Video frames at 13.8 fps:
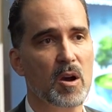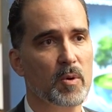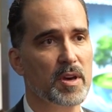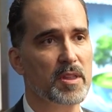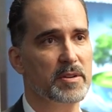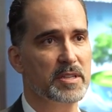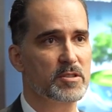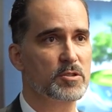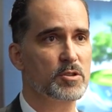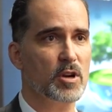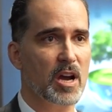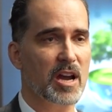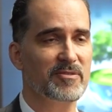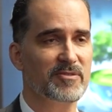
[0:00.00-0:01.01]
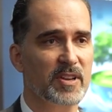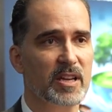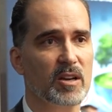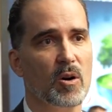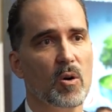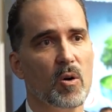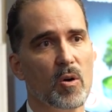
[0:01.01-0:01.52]
whether it's driving
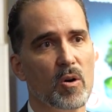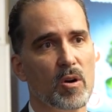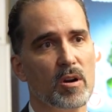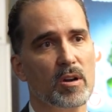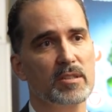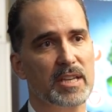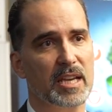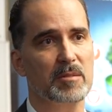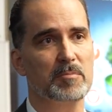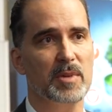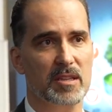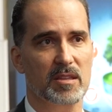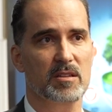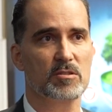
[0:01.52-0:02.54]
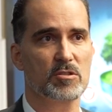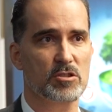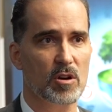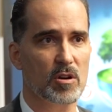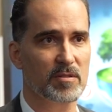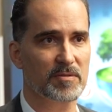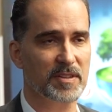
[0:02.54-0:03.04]
or taking back the
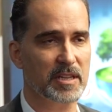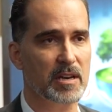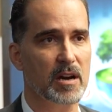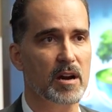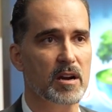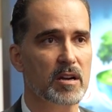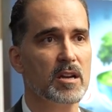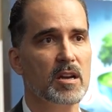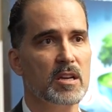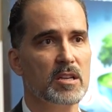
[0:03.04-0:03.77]
control of the car.